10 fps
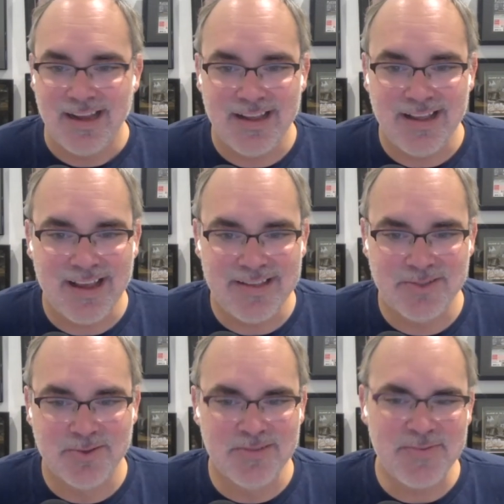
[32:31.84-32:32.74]
I I
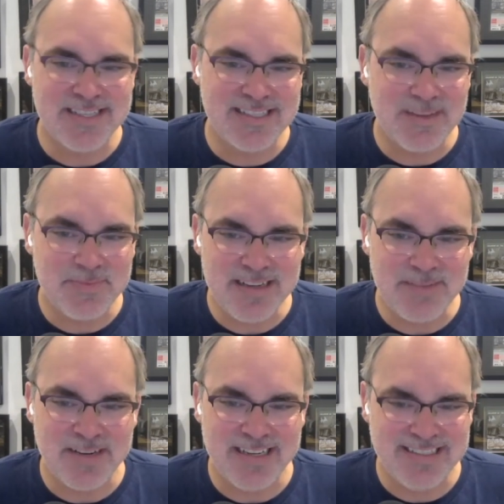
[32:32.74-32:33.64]
sort of accepted
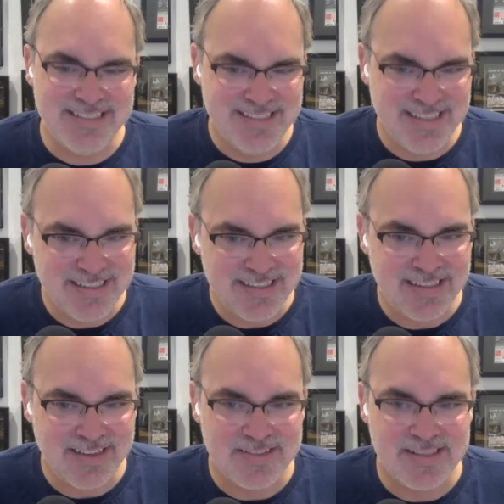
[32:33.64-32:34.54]
it, but I
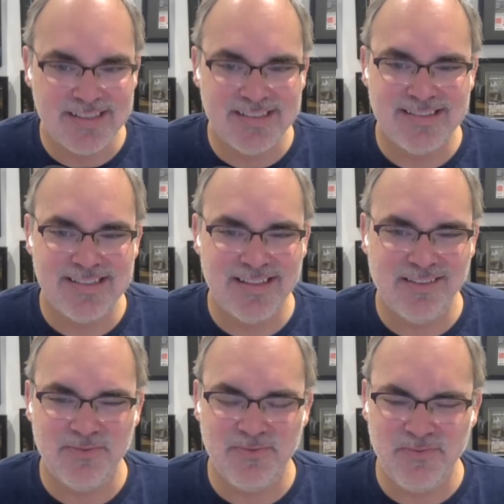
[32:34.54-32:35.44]
didn't. I was like,
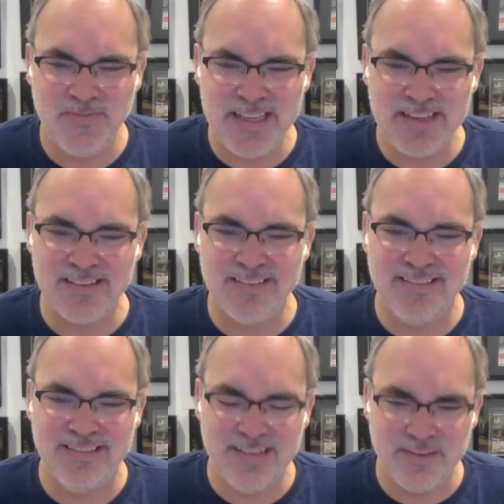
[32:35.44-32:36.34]
this feels
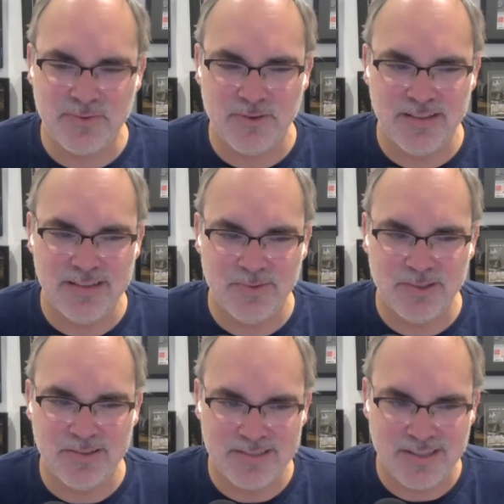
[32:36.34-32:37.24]
different than
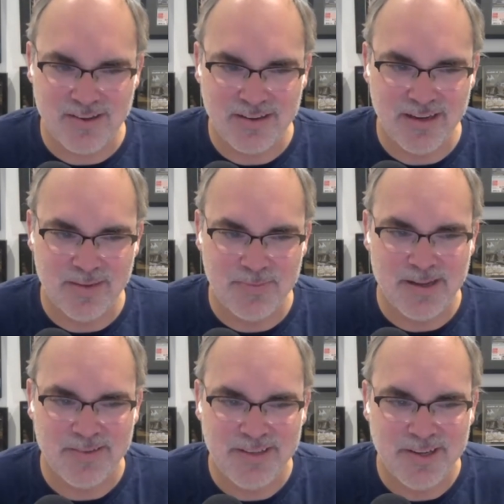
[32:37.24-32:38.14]
what they're talking
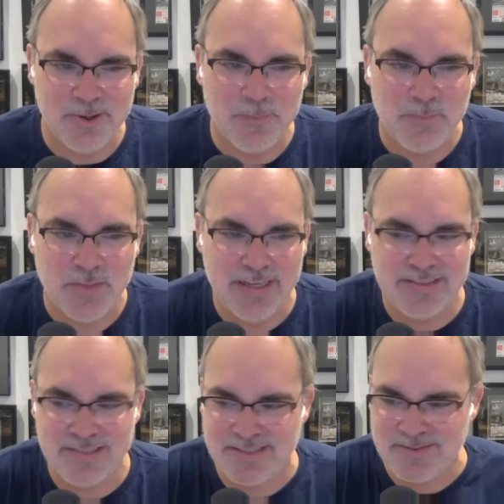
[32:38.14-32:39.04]
about. You know, like
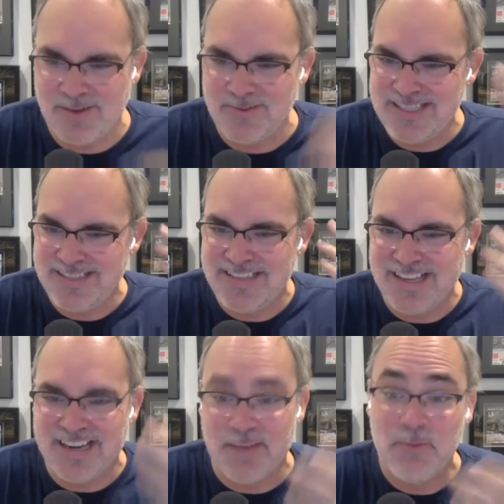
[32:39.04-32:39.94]
it just always
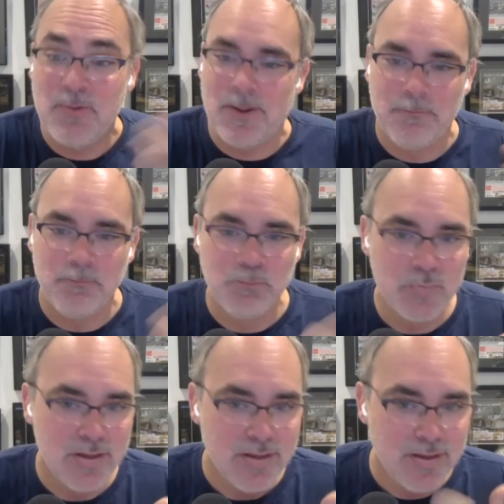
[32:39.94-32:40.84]
nagged at me. Well.
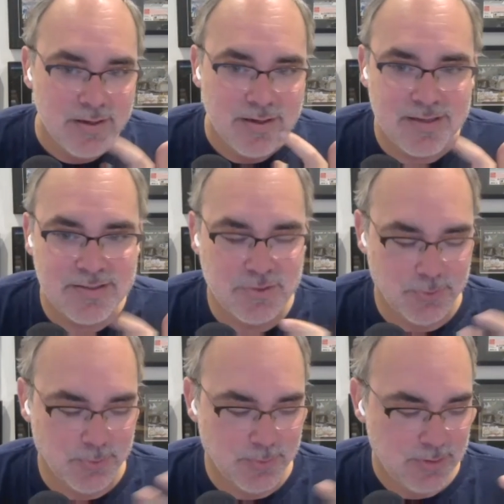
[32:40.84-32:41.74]
Cut
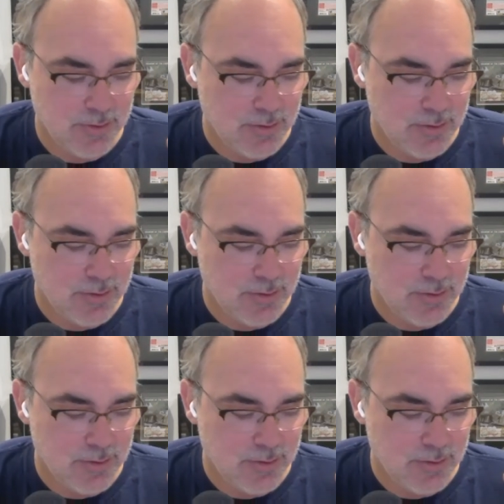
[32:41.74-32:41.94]
to